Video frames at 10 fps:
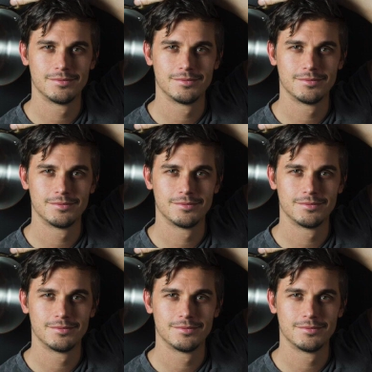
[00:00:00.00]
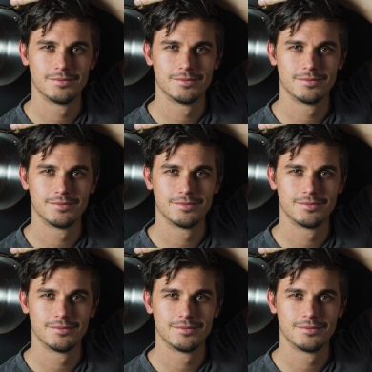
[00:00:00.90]

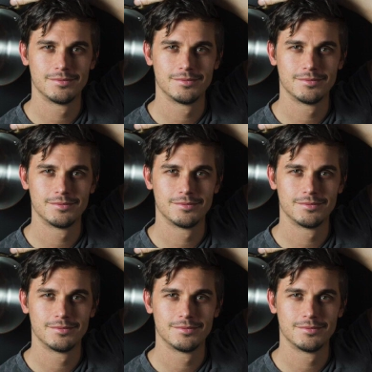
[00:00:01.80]
Nothing is said.